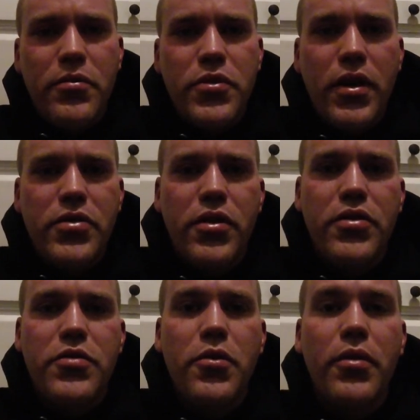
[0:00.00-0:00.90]
So I
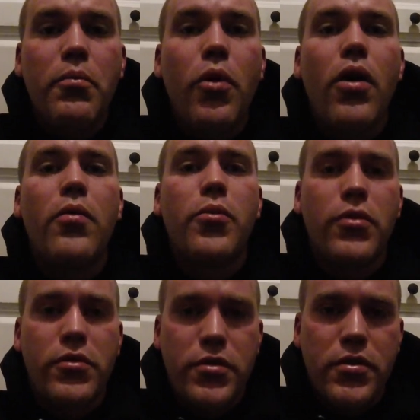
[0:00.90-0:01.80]
started smoking
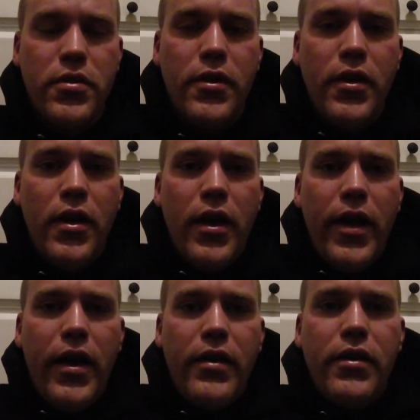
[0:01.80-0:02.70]
Marlboros,
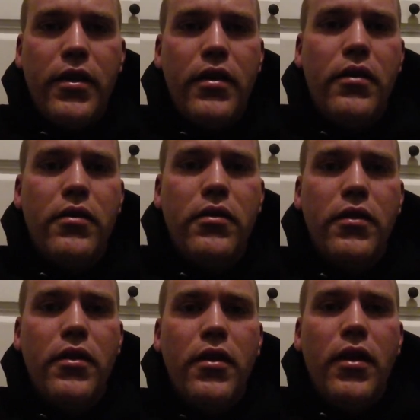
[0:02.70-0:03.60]
and
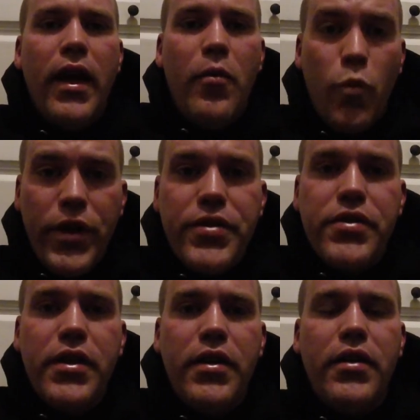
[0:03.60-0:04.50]

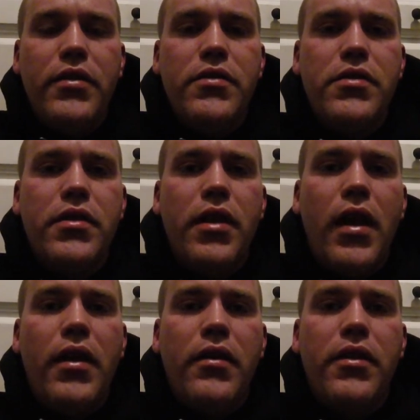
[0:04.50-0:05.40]
Winstons,
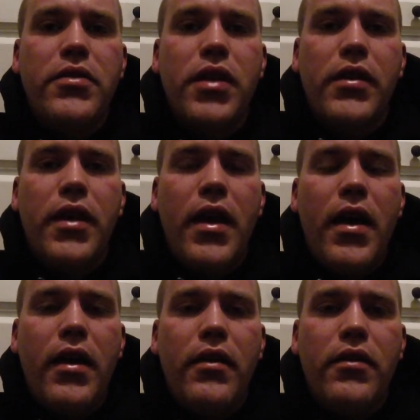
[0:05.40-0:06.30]
and things like
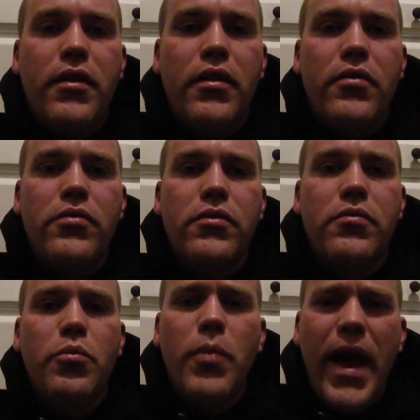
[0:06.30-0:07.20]
that, and
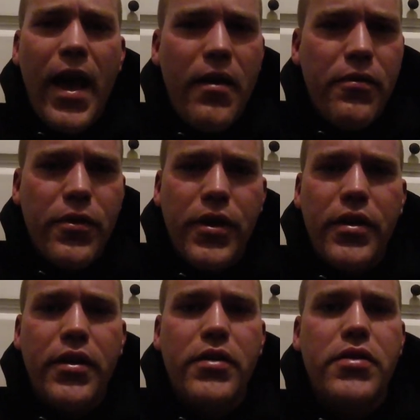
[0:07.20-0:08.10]

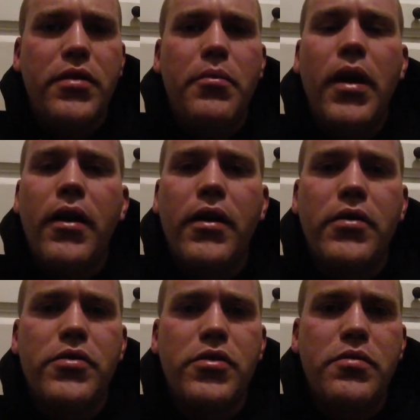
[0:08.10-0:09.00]
Mavericks, and
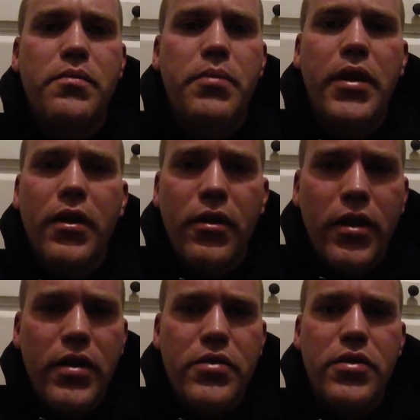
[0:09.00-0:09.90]
American
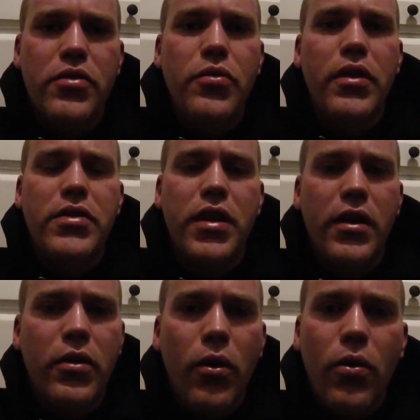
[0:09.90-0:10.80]
Spirits, and USA
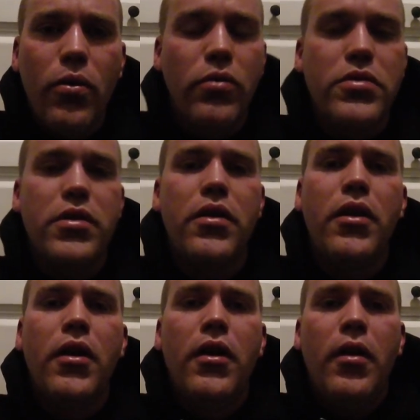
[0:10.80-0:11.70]
Golds, and
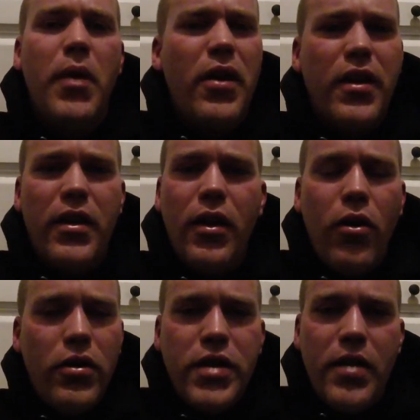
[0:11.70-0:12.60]
American
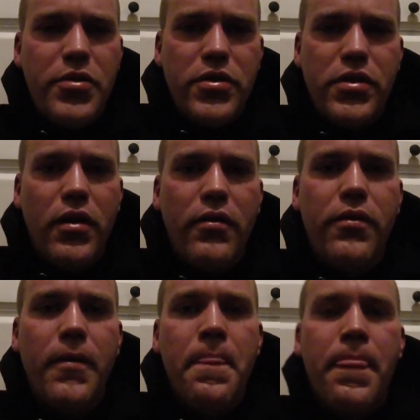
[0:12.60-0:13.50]
all types of
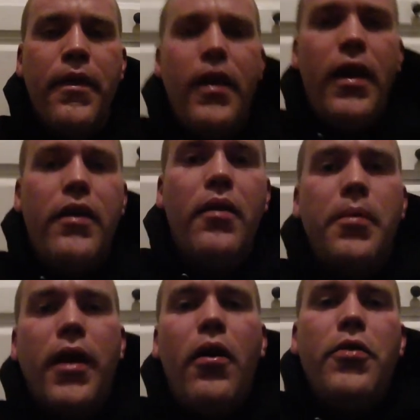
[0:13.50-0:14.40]
stuff. And
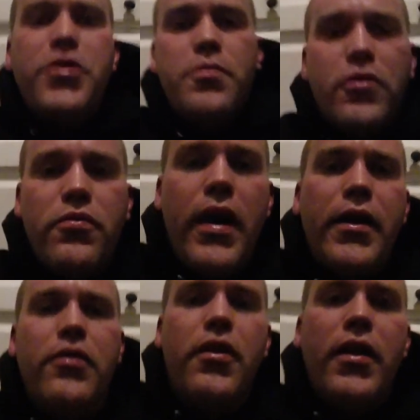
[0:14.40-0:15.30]
but I always smoked
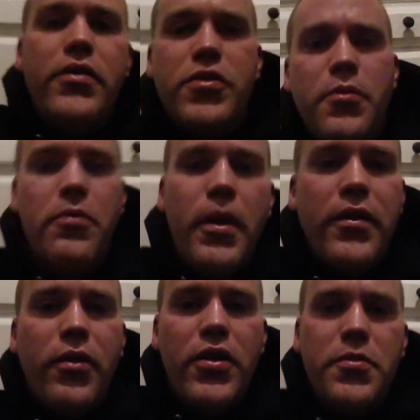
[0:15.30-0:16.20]
regular. I didn't smoke
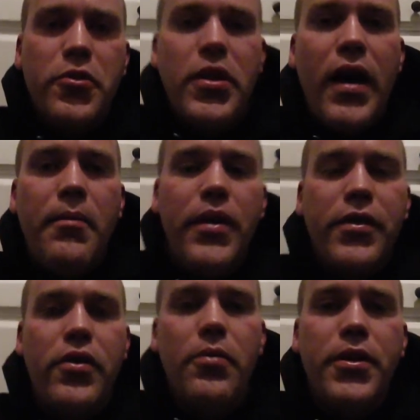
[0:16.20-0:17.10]
menthol. I smoked
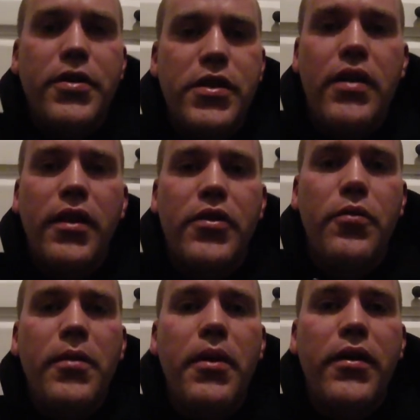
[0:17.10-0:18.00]
non-menthol because I didn't like the
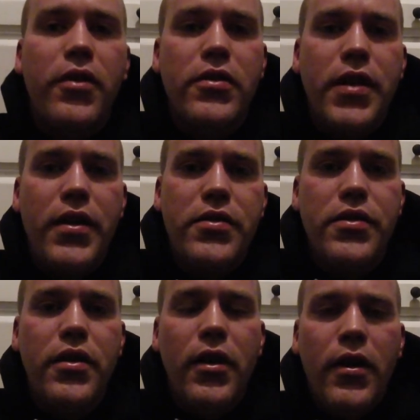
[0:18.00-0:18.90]
way menthol
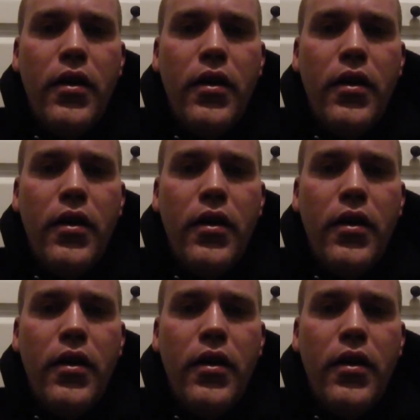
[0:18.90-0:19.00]
tasted.